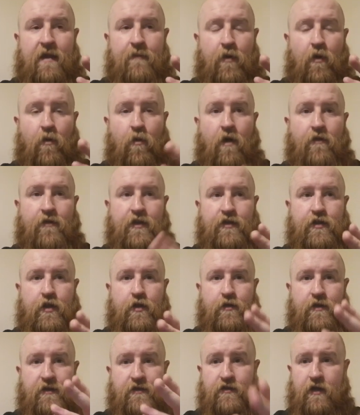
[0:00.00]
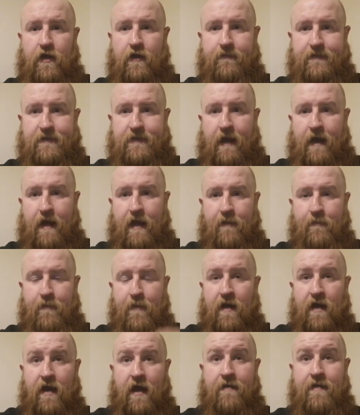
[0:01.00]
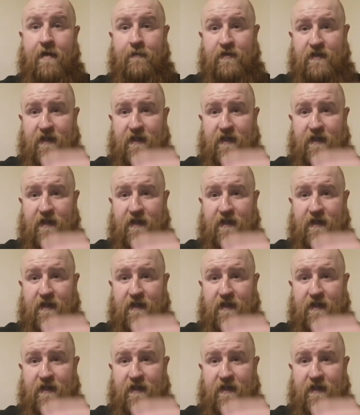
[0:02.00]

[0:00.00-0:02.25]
But what they do, they serve time, and